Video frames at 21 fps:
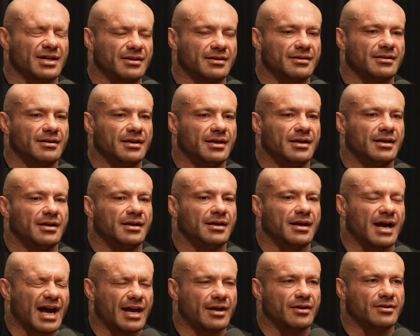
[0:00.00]
done
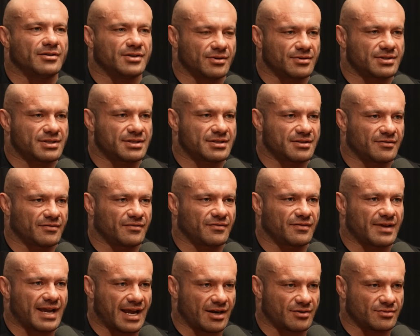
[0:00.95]
higher doses
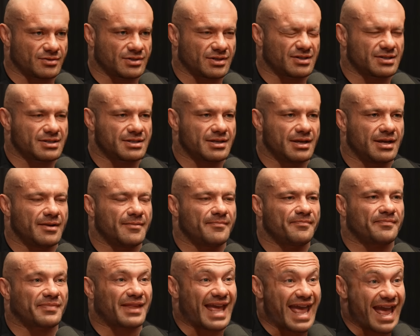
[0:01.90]
of androgens
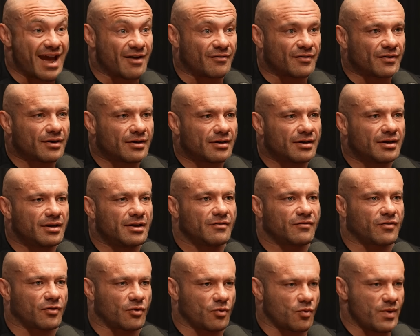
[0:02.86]
ever
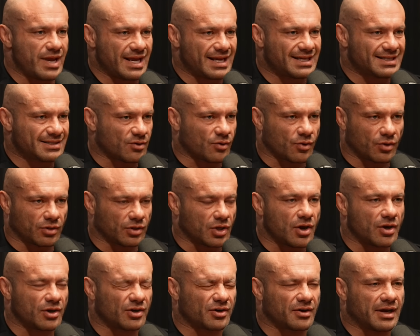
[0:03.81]
for weeks or
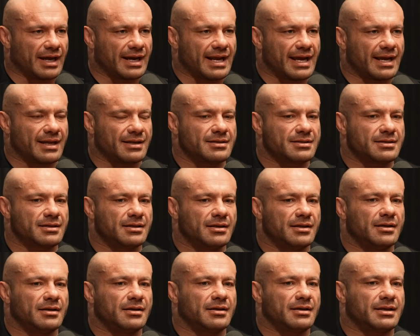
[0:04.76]
longer on end
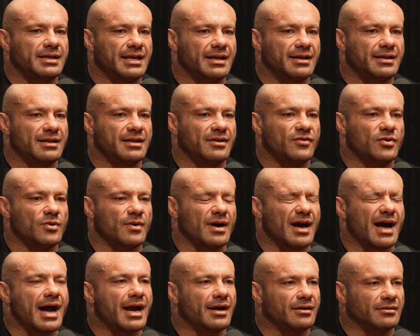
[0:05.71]
can give you a
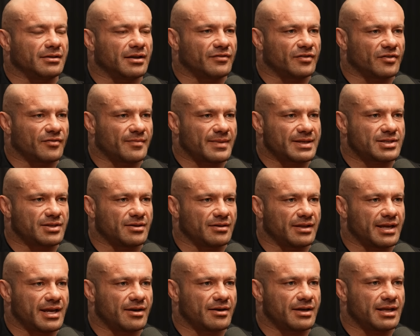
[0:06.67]
higher level of
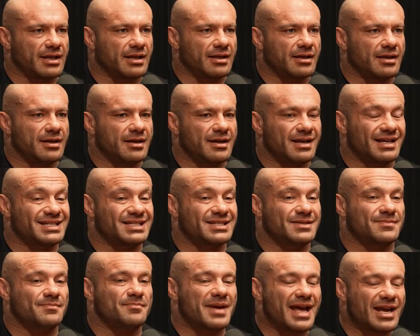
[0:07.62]
muscularity,
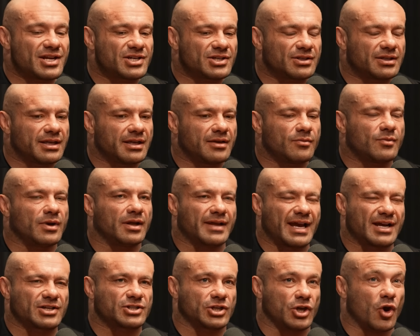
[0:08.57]
especially, well,
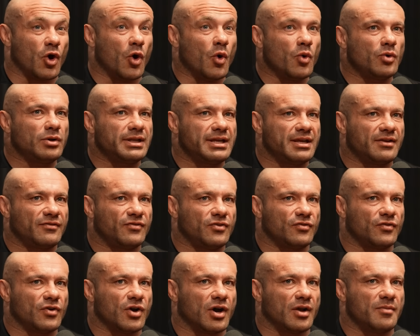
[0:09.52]
actually only if
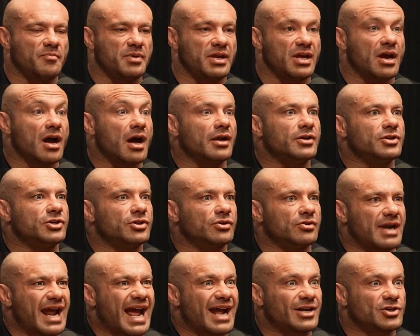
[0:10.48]
you've gone beyond
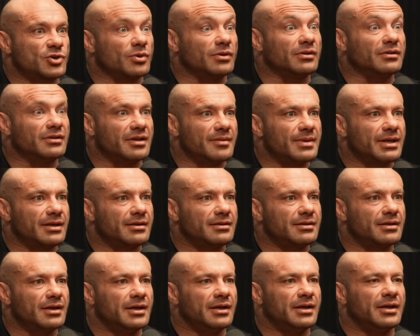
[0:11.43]
your natural
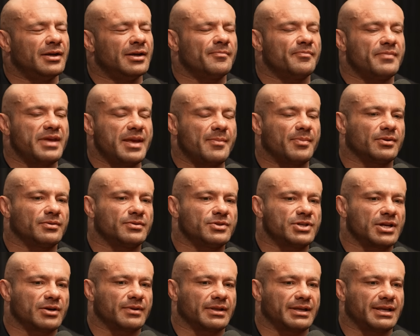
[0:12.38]
limit. People
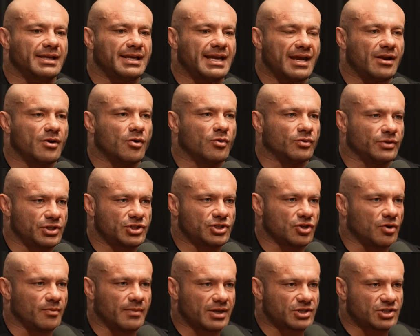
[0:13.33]
generally can gain only
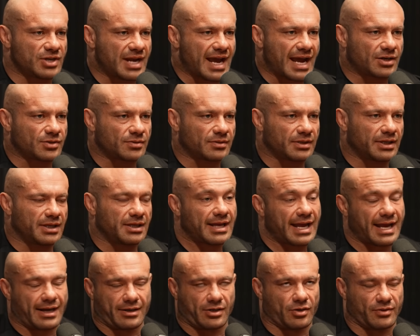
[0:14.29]
so much naturally
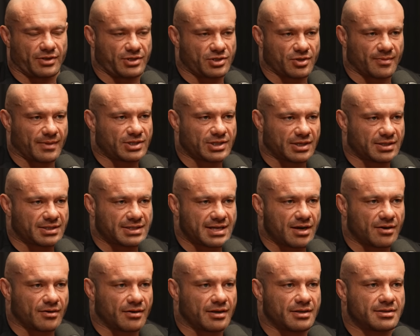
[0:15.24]
and only so much on
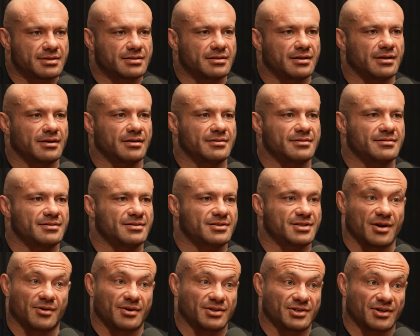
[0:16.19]
steroids. Uh,
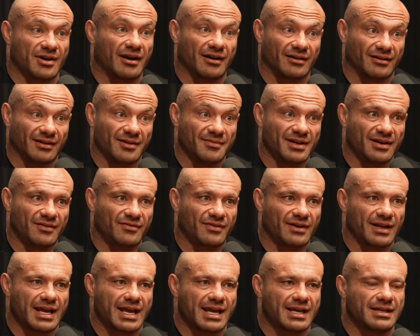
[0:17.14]
steroids are not unlimited
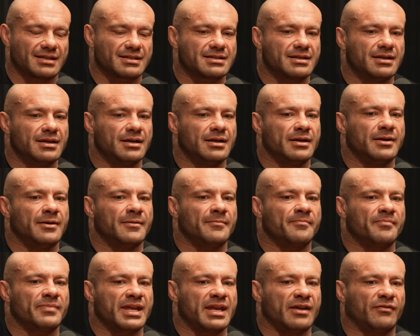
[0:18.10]
for gains.
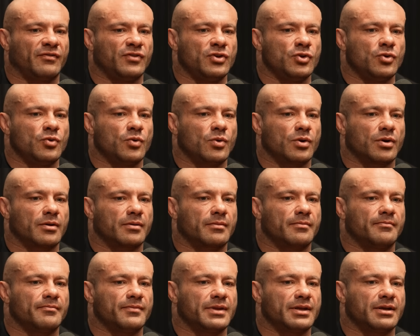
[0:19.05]
If you were
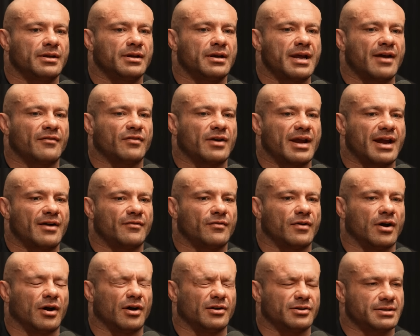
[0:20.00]
going to ever
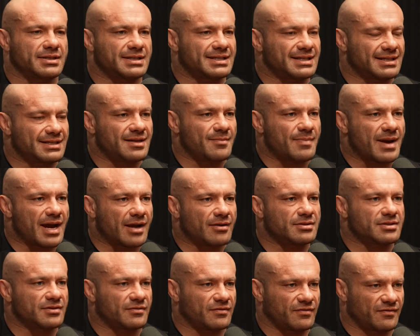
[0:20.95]
have one hundred sixty
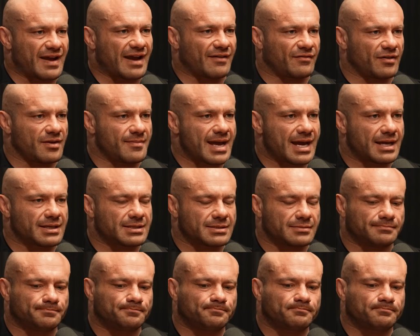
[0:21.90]
pounds of fat-free mass